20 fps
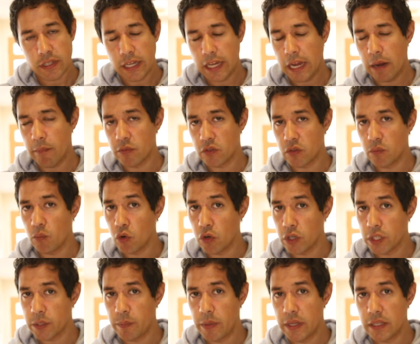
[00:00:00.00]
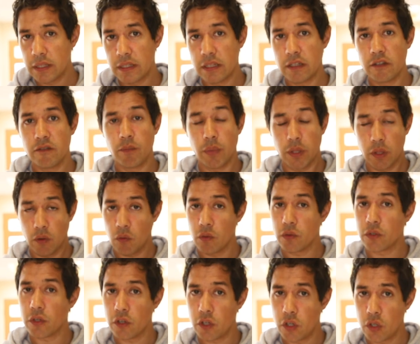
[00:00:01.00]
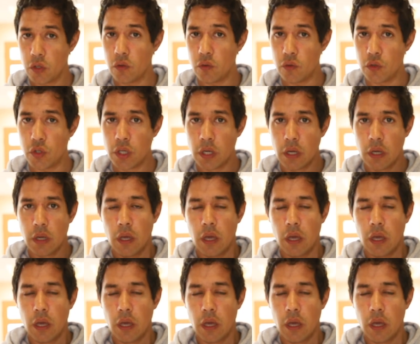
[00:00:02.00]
Their cameras are more expensive, but they're also huge.